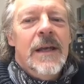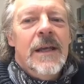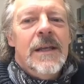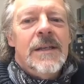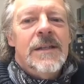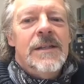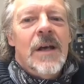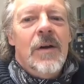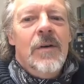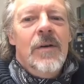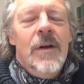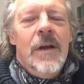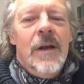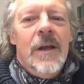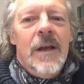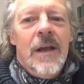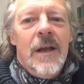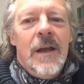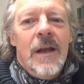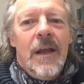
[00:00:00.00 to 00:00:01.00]
So,
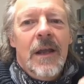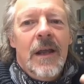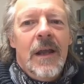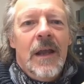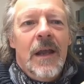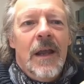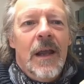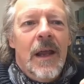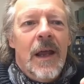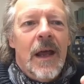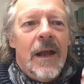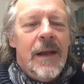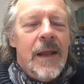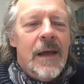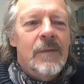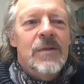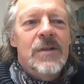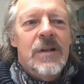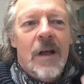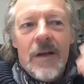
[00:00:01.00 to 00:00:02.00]
and that
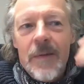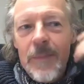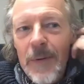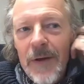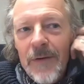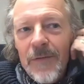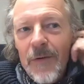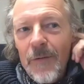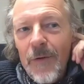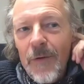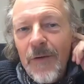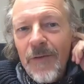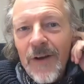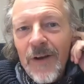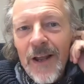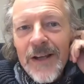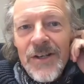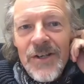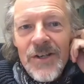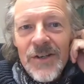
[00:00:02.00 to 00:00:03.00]
was like a bit of a
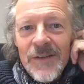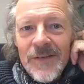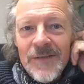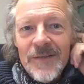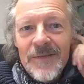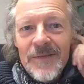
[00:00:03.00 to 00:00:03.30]
revelation.